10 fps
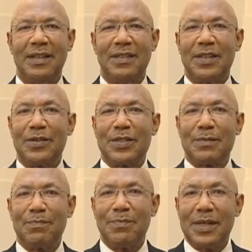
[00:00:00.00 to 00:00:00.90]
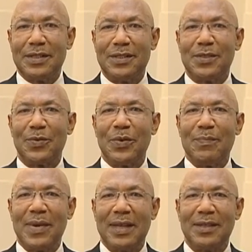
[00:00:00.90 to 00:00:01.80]
There is much to
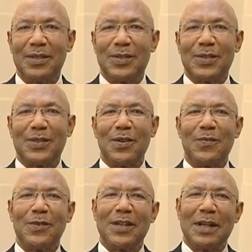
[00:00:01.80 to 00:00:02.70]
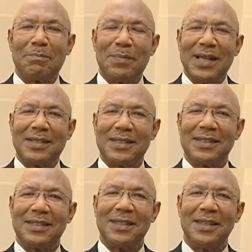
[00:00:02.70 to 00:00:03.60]
remind us of our
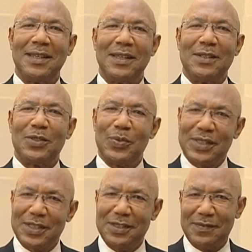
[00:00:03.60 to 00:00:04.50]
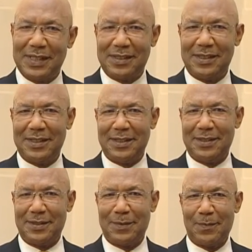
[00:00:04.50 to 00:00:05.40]
capacity to achieve excellence.